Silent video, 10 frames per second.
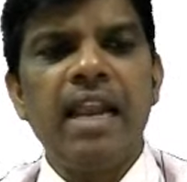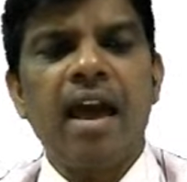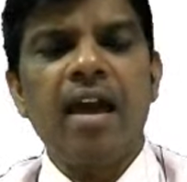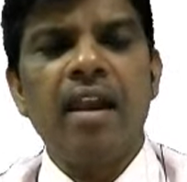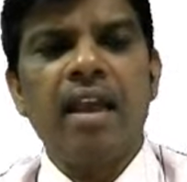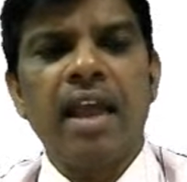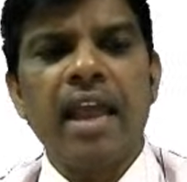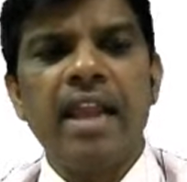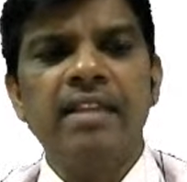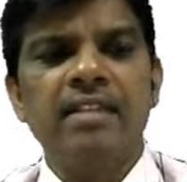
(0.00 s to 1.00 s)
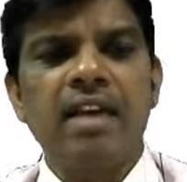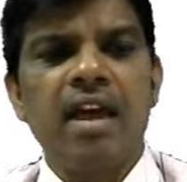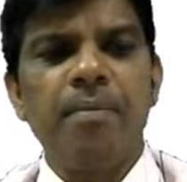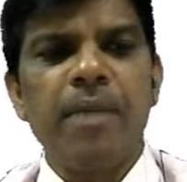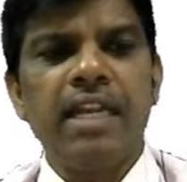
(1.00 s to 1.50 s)
alkyls
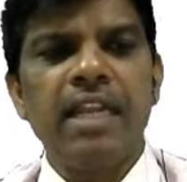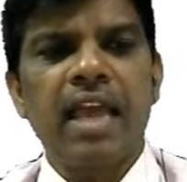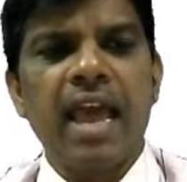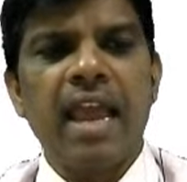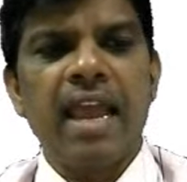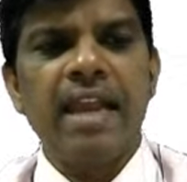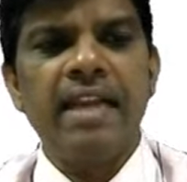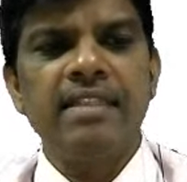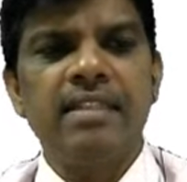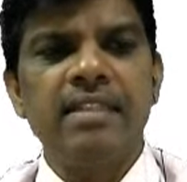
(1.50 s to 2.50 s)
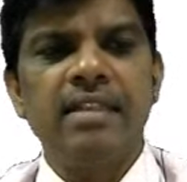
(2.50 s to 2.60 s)
or metal halides,